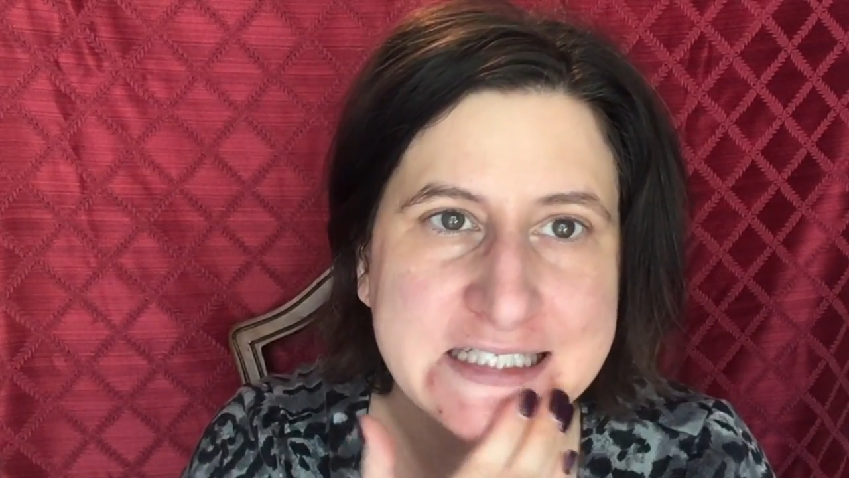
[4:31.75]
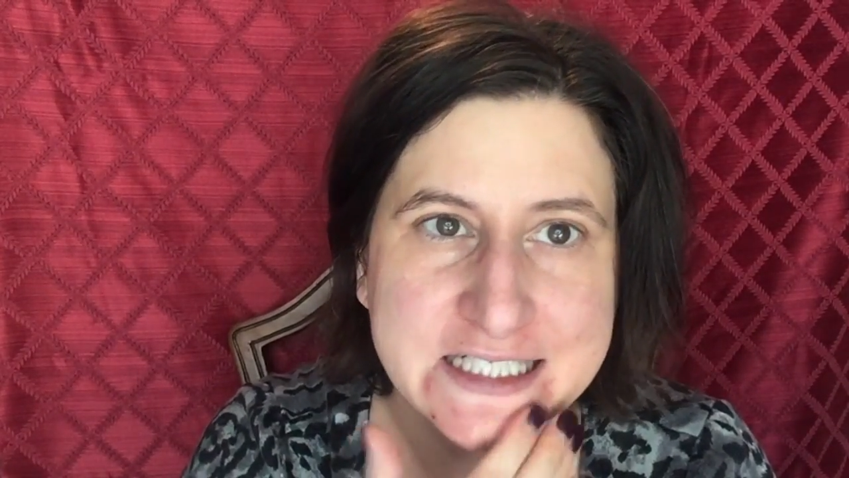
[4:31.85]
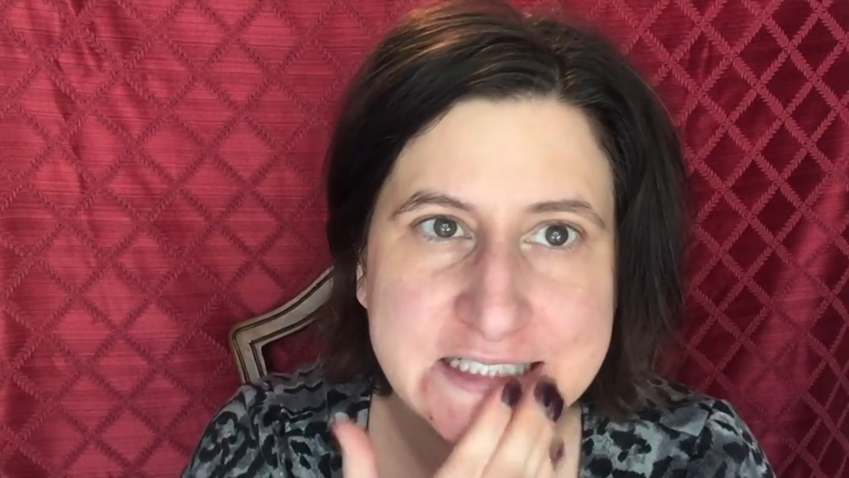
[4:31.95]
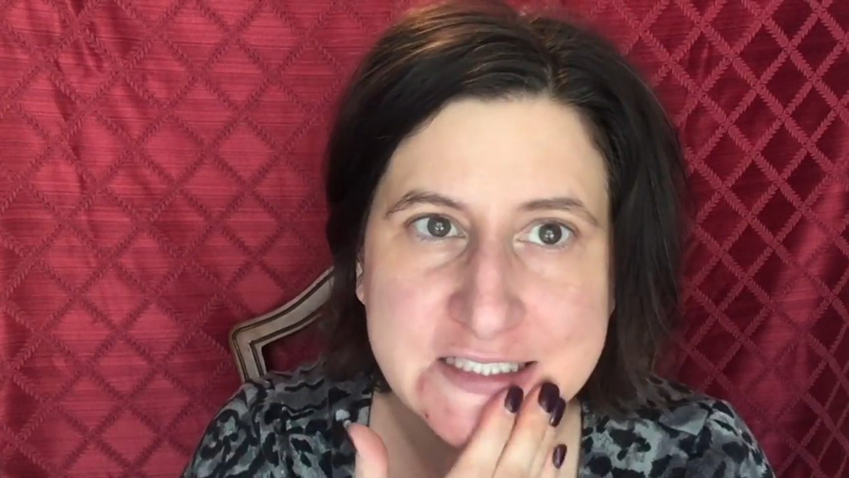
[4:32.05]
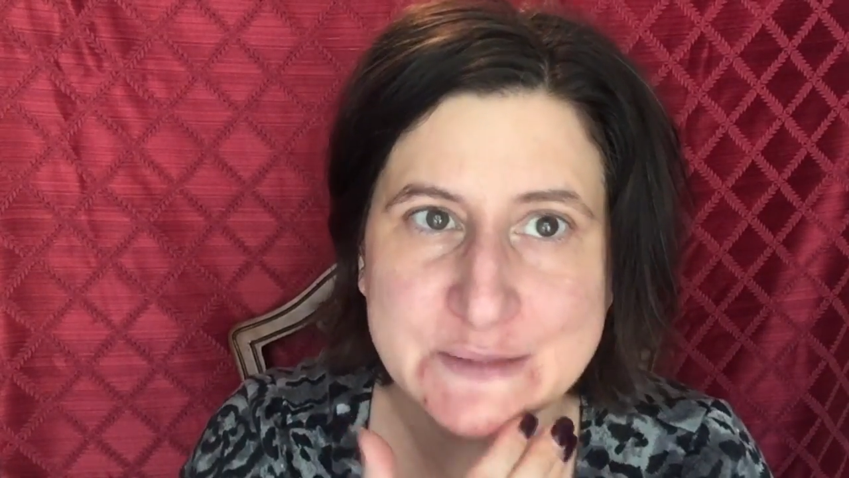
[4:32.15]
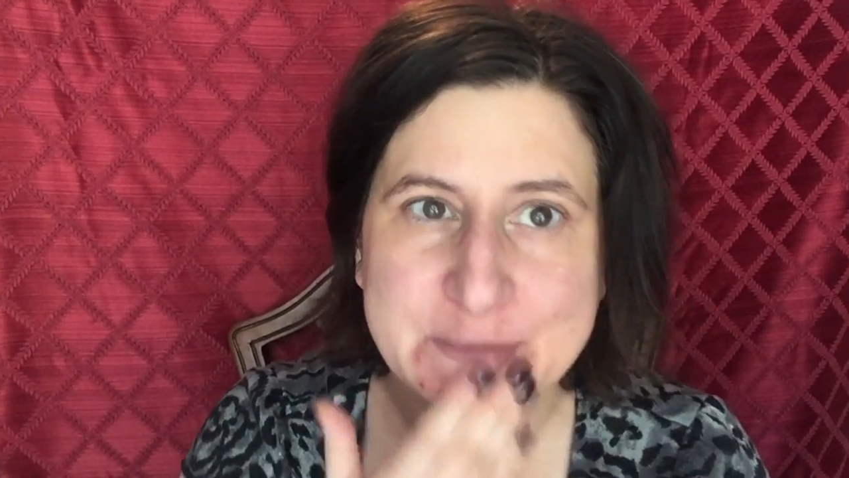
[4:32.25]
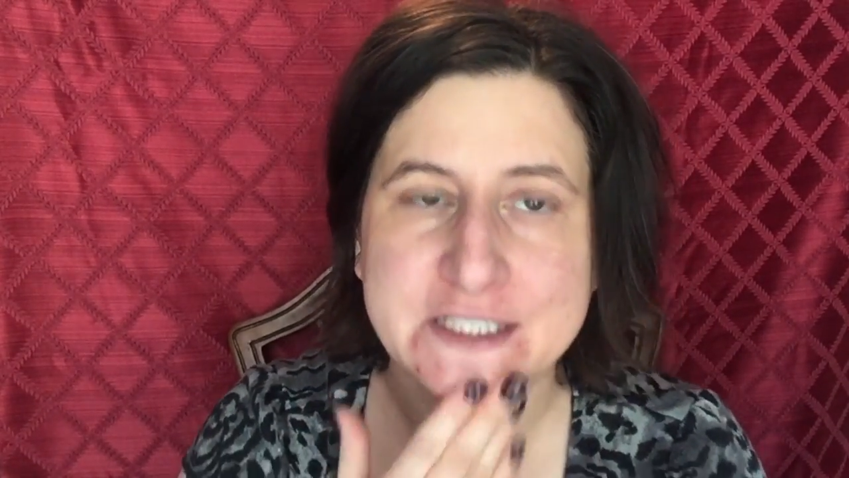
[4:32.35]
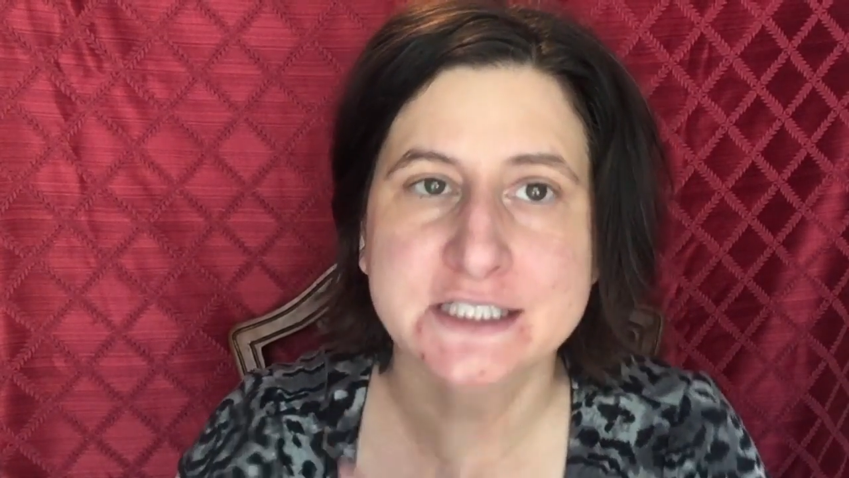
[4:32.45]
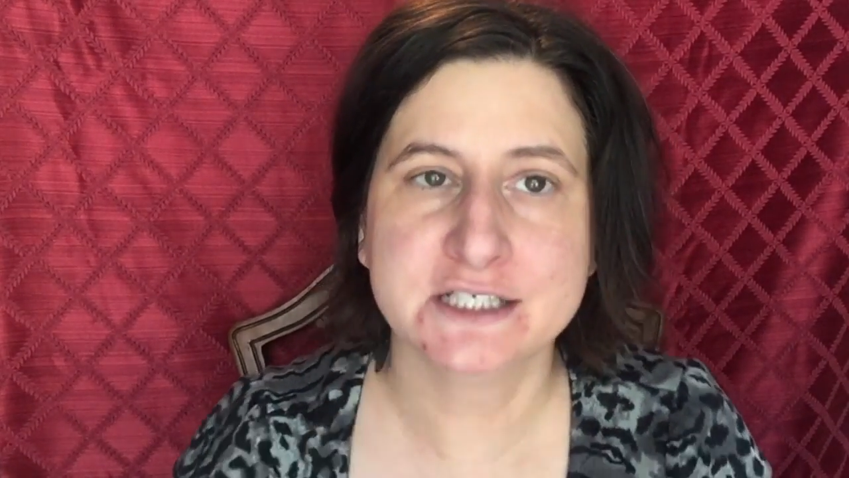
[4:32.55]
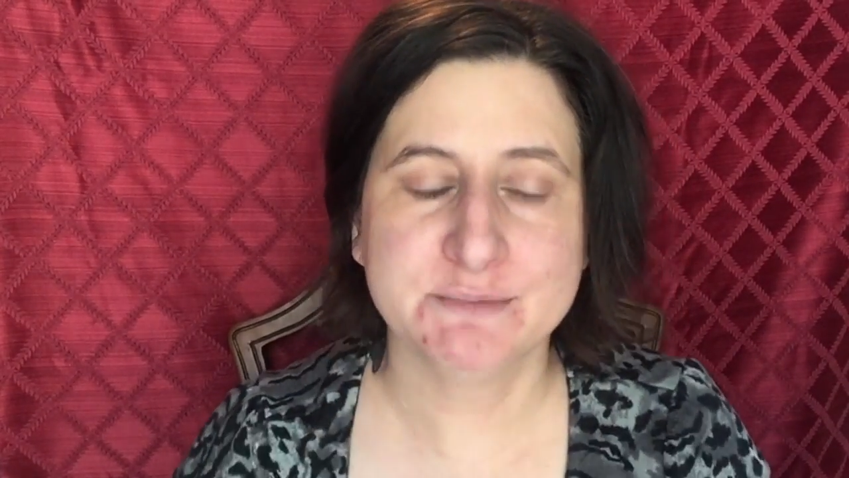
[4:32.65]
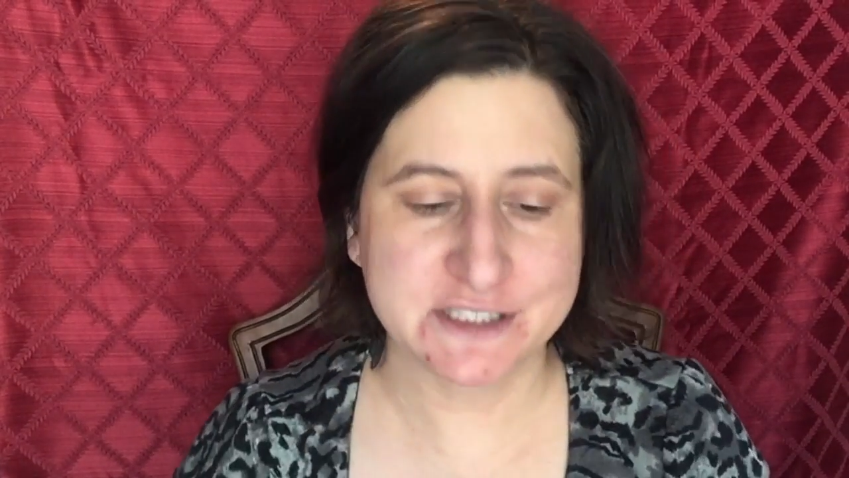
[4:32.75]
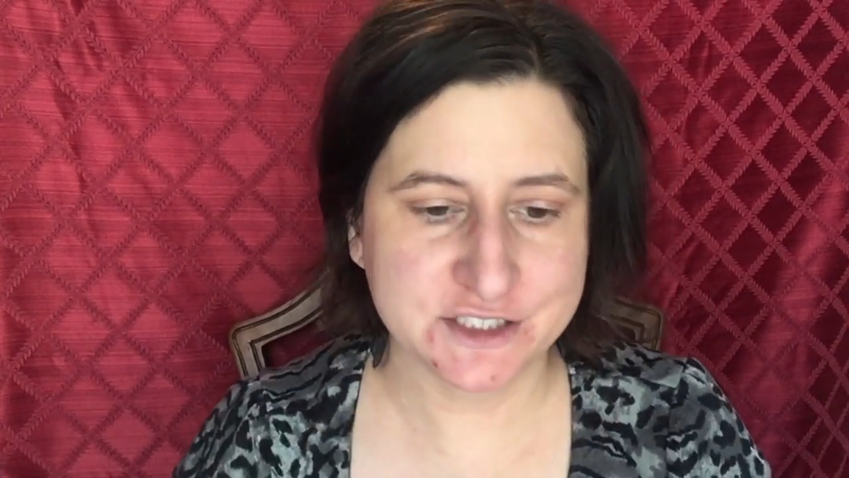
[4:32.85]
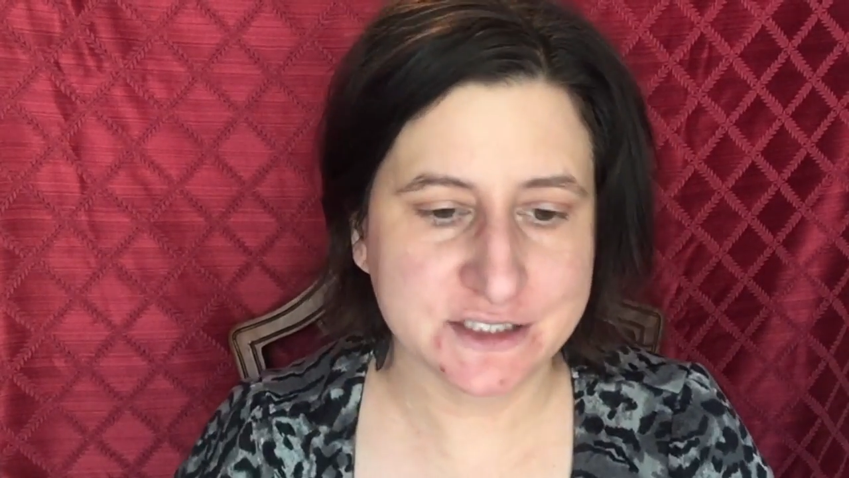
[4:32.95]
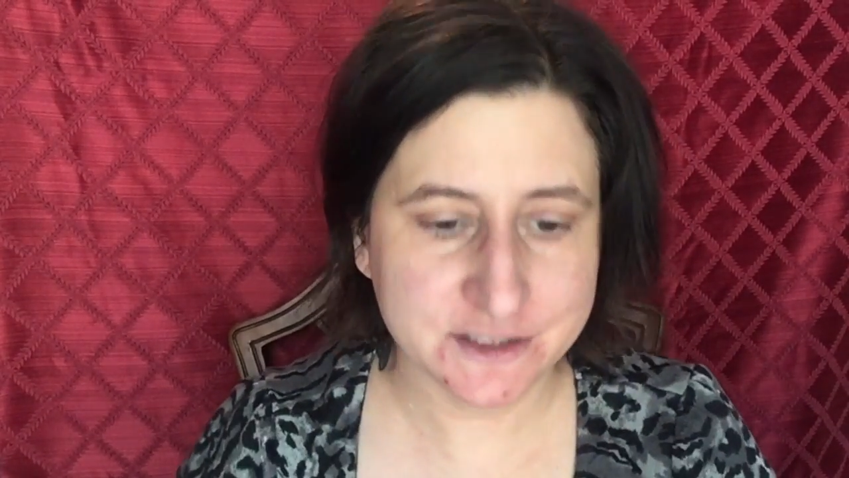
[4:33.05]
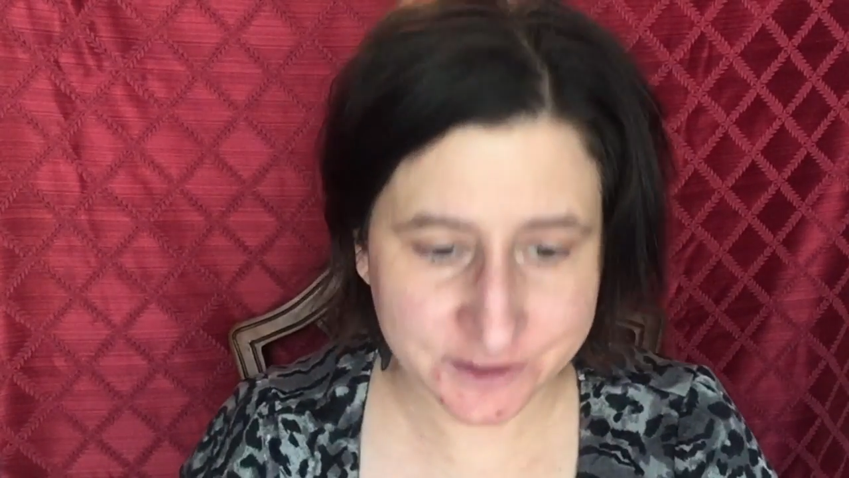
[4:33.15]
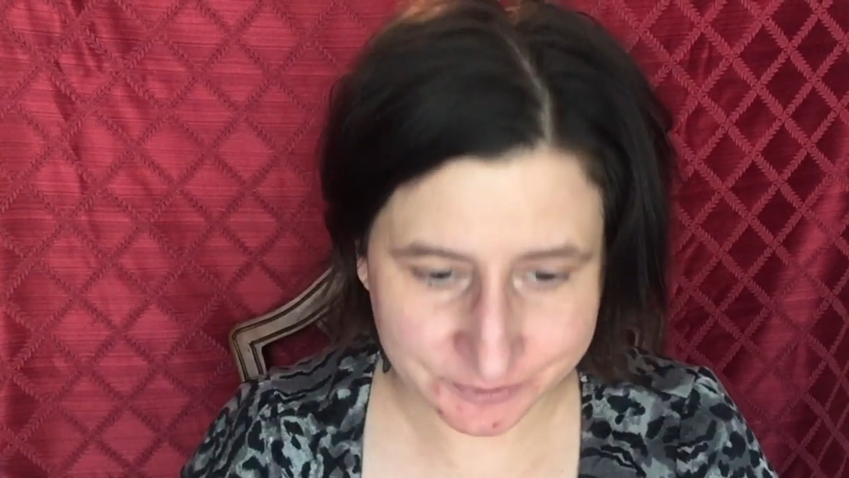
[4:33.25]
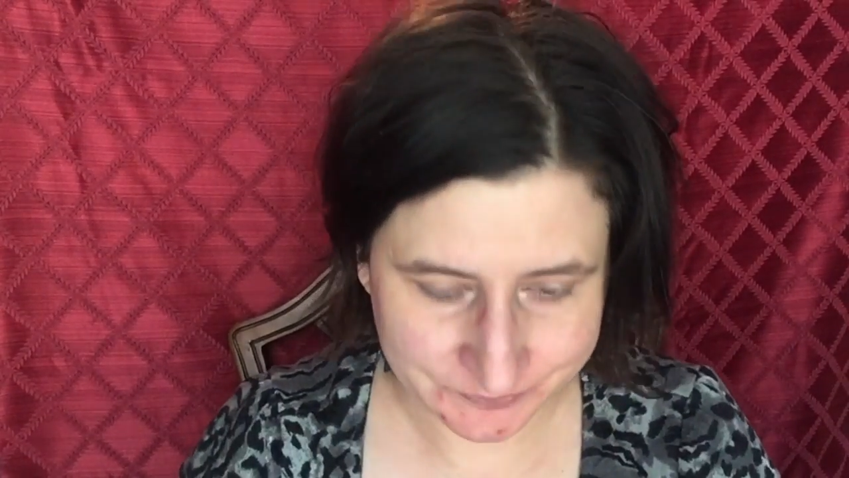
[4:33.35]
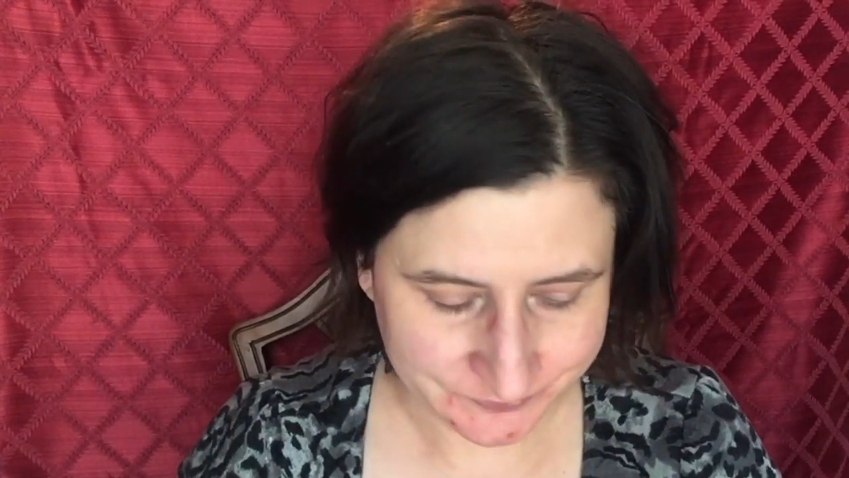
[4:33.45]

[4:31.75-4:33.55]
yucky spots on my chin here,